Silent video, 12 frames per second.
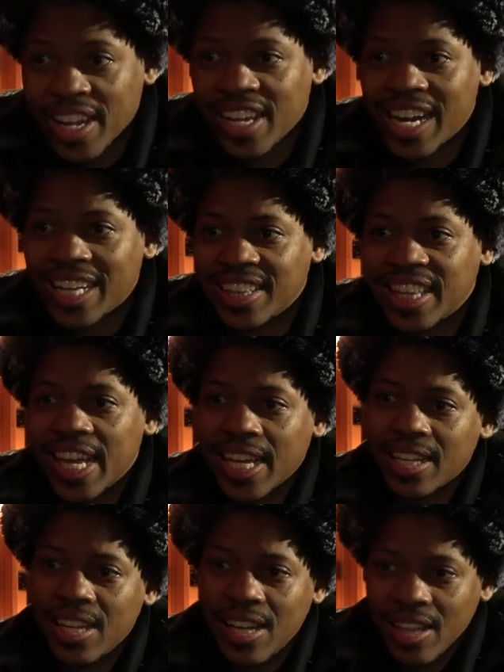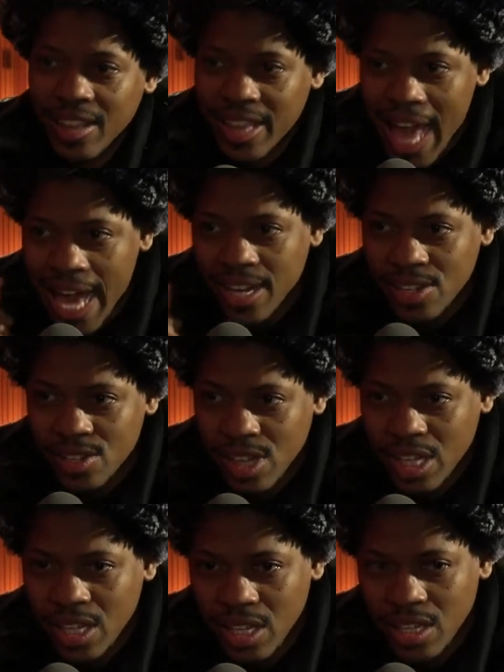And I think that is
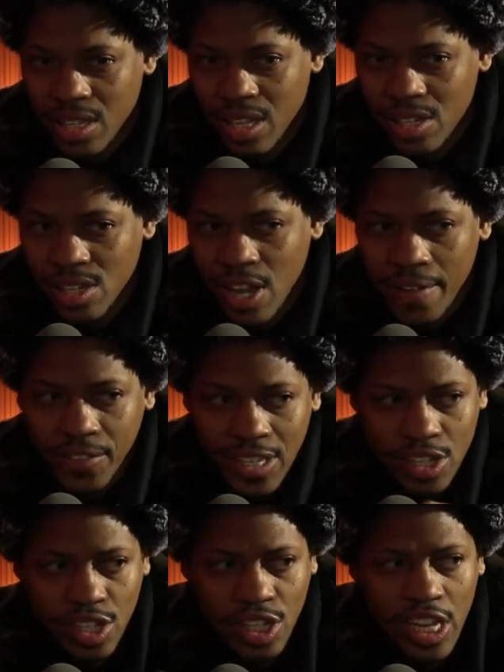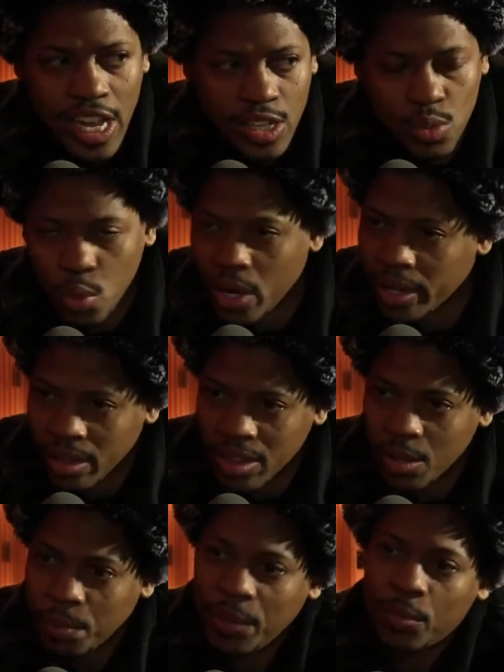the stuff that sticks with
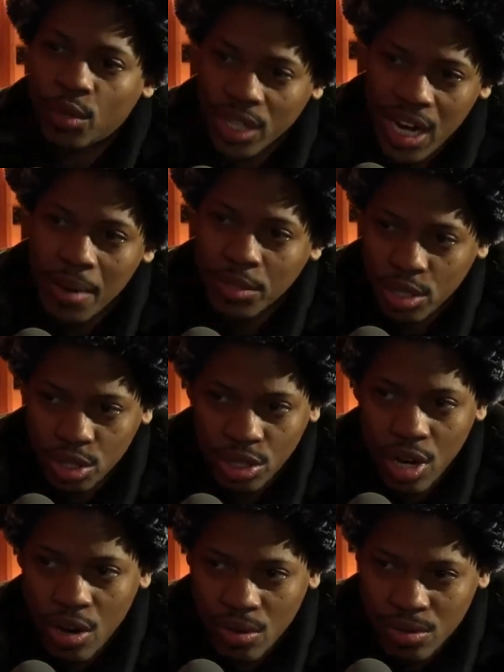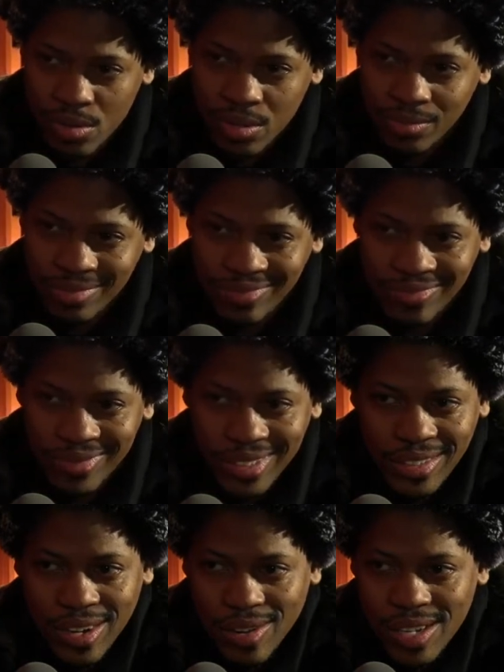the people that come to the shows.
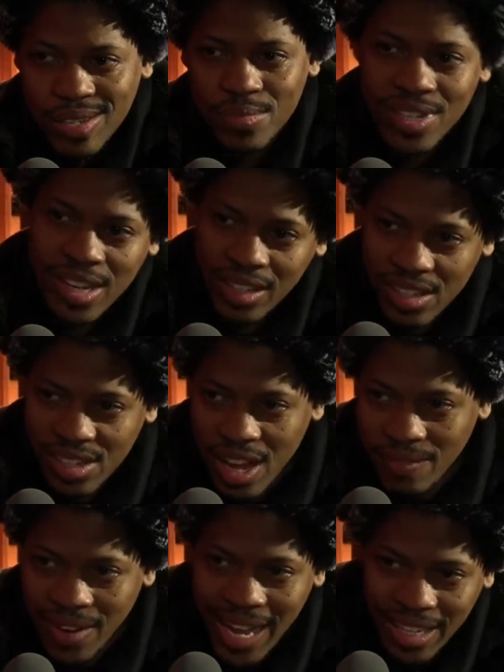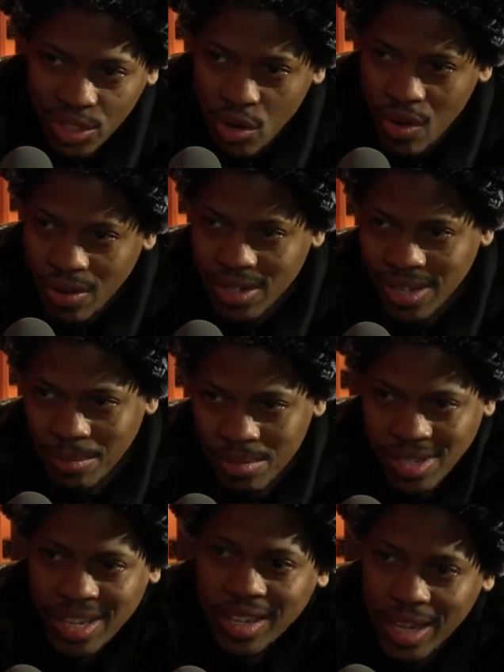There's some silly stuff I like doing because I'm
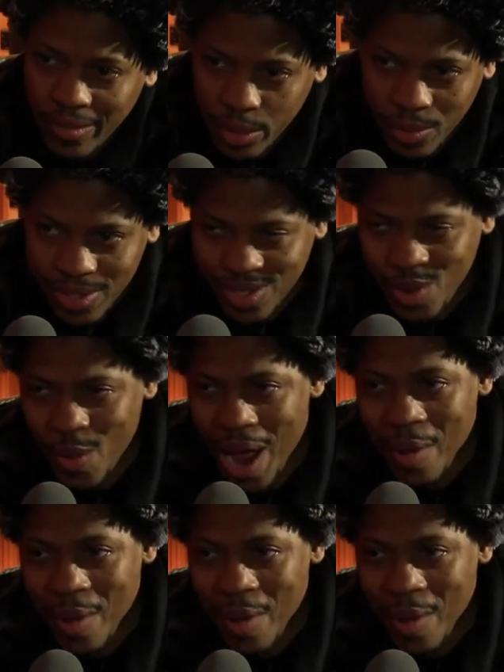silly every once in a while.